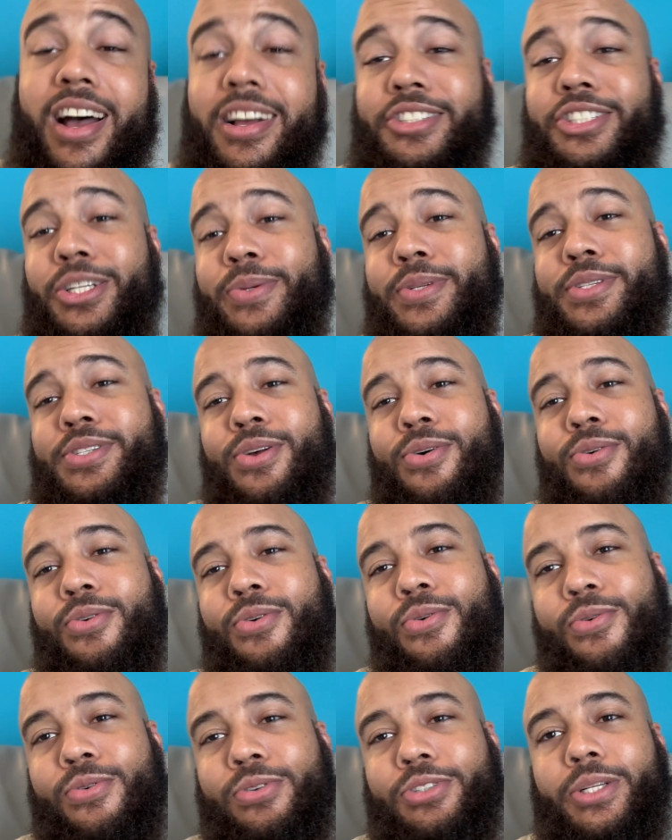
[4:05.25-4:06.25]
She was so
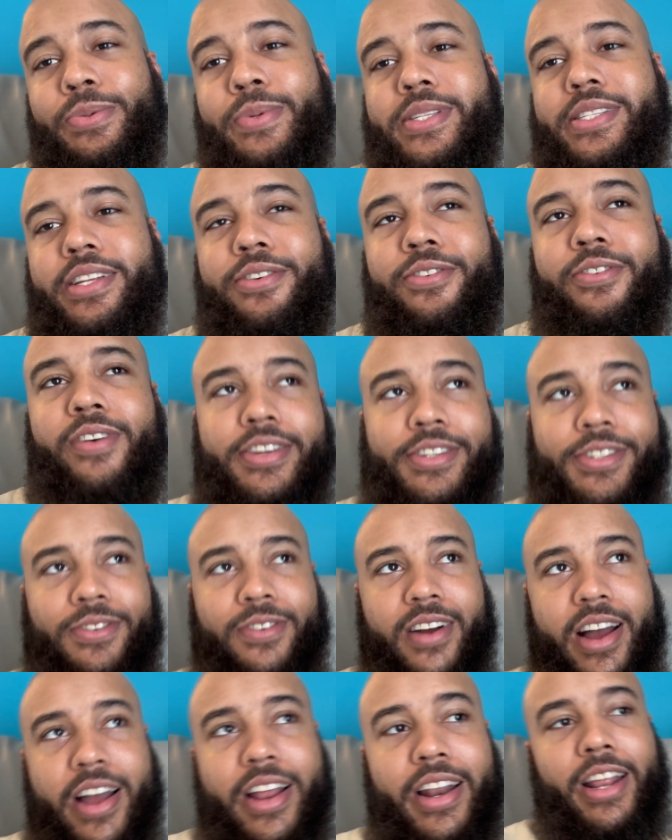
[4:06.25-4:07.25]
cool. She was in a
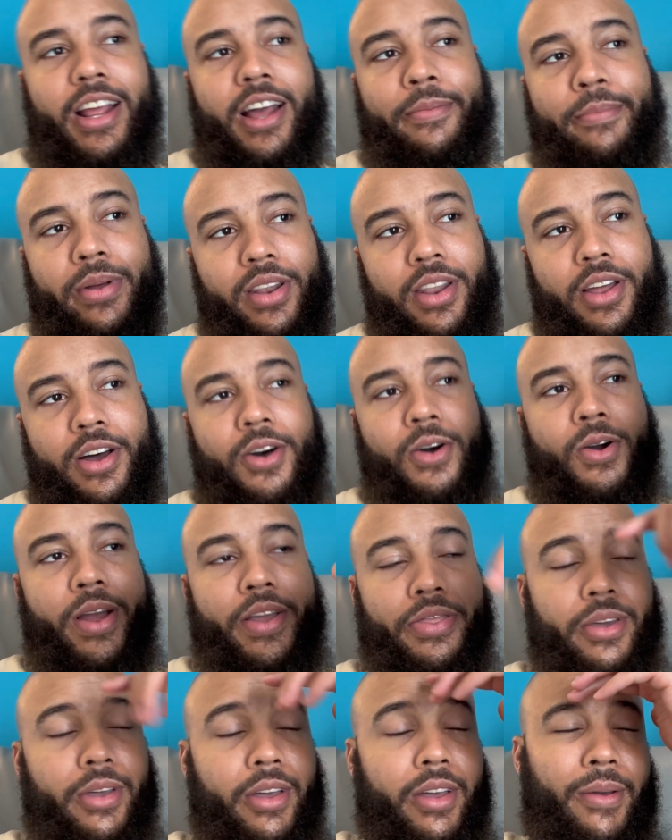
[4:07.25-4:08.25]
restaurant below
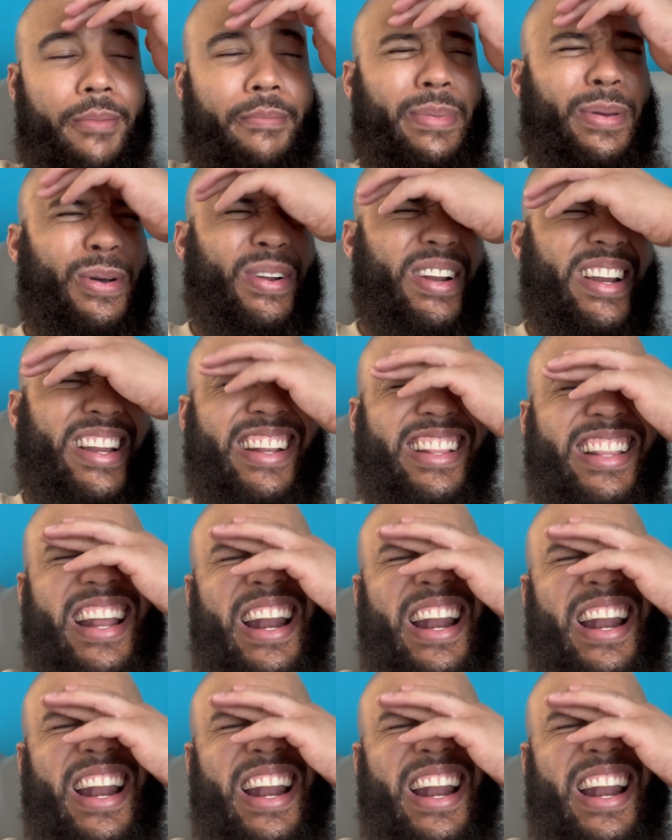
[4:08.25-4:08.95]
in the building that